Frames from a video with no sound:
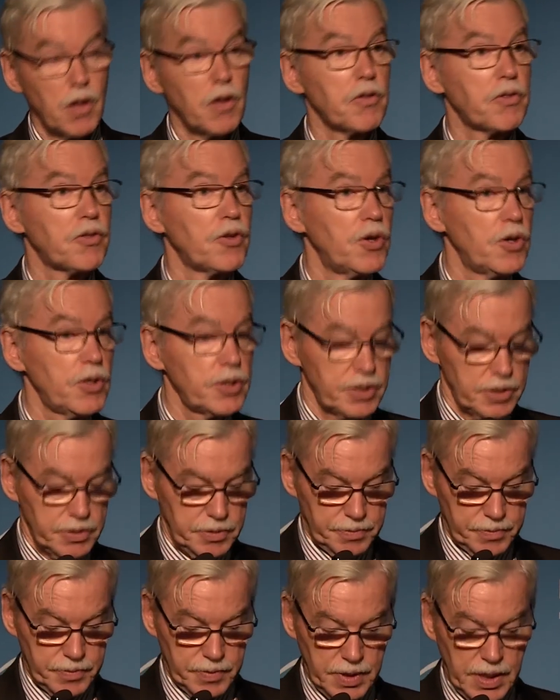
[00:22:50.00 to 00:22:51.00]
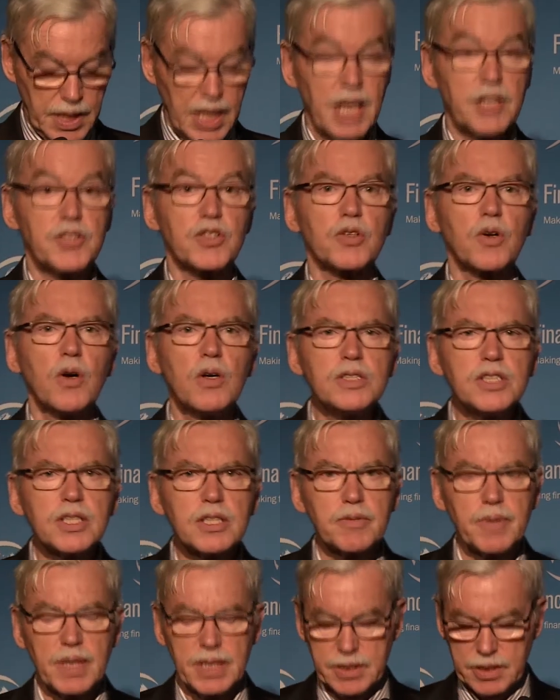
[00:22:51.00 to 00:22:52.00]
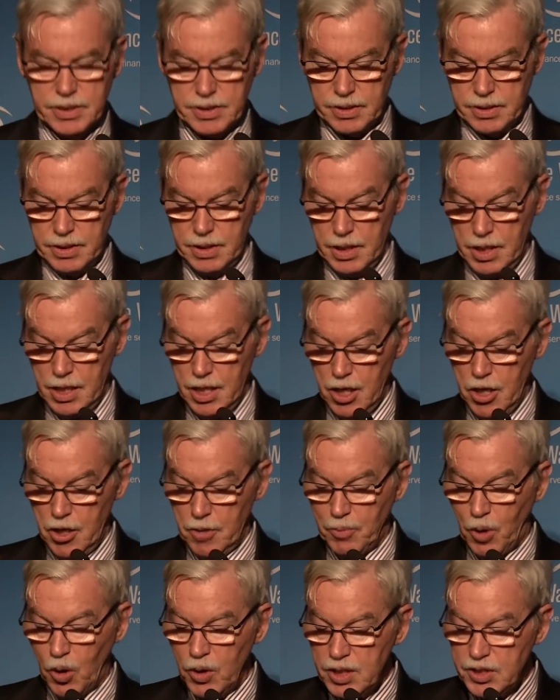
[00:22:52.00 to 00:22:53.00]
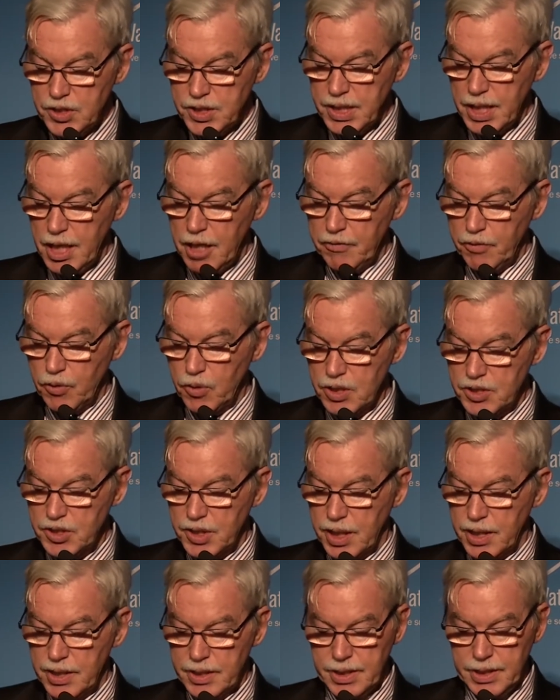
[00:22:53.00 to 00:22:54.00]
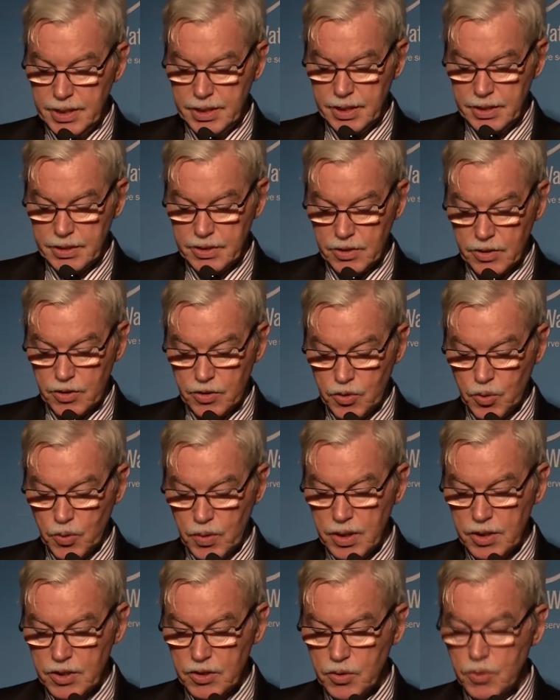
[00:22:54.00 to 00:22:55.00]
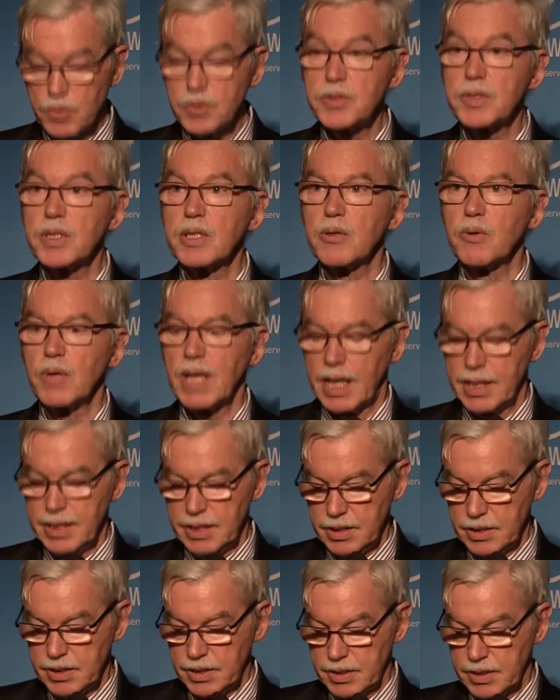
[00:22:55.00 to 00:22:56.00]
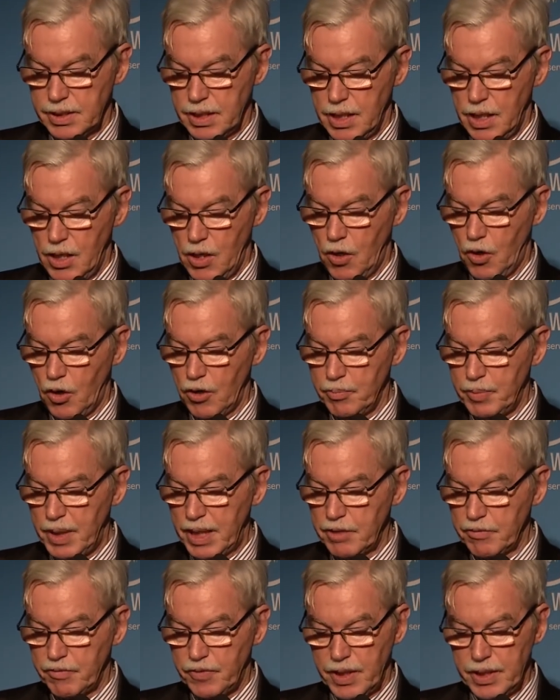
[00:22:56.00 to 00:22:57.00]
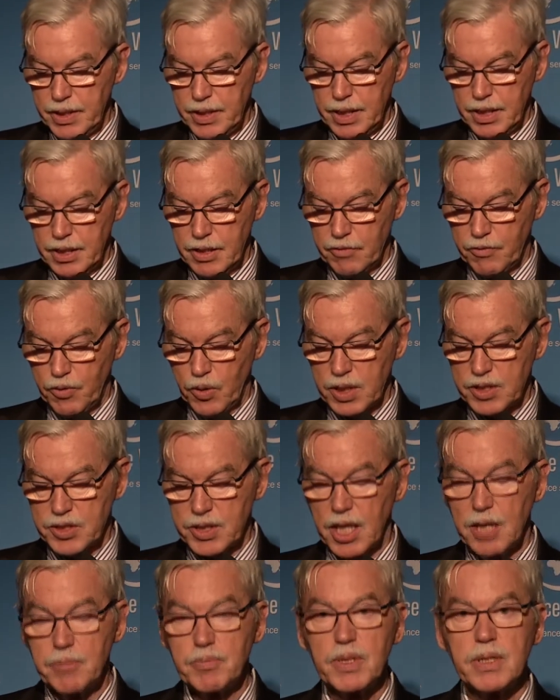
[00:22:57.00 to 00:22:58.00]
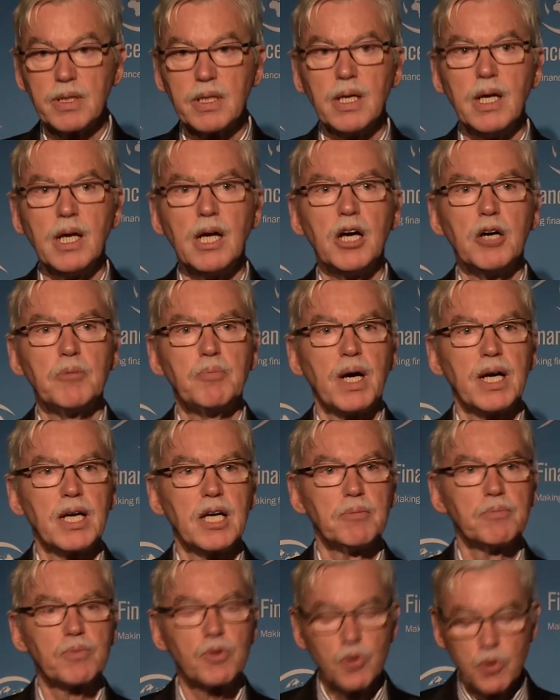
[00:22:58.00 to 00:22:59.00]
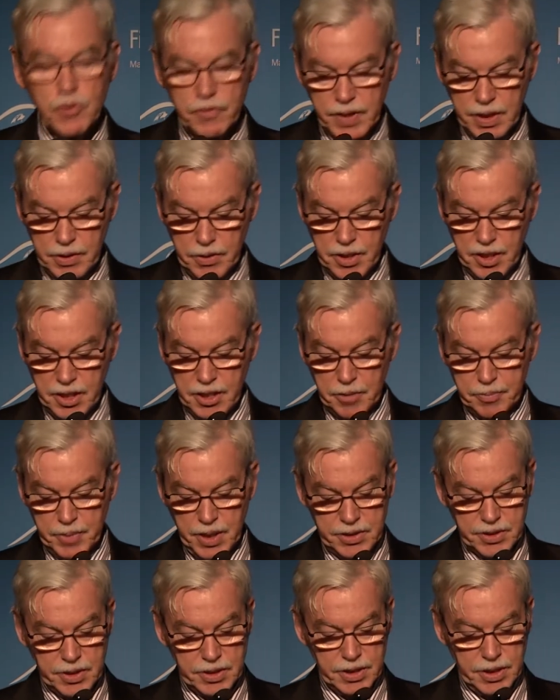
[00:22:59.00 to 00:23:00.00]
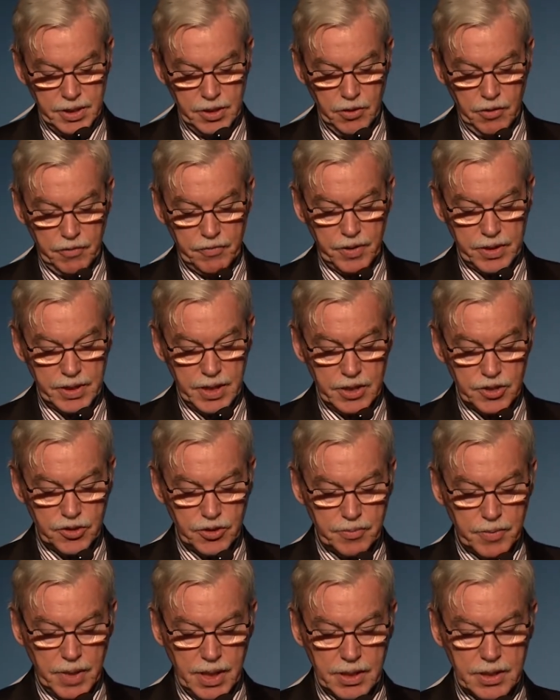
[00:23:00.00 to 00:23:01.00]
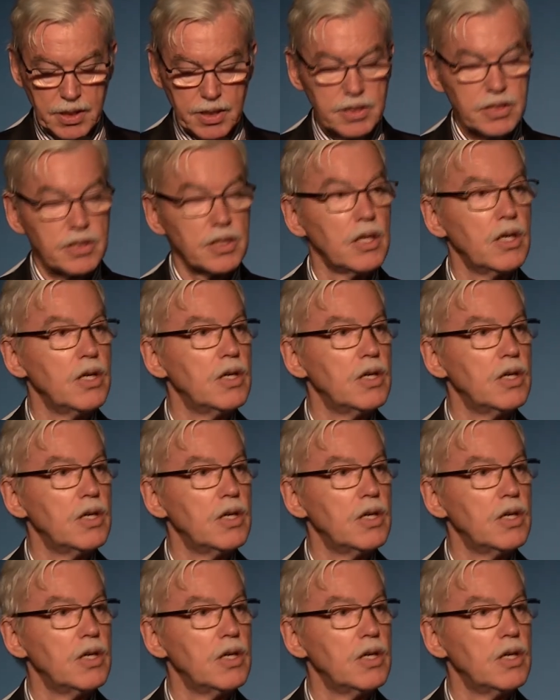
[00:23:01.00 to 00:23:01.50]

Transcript: Third, as a consequence, policy efforts are needed to reduce the reliance on bank funding, for example, by improving the capacity of financial markets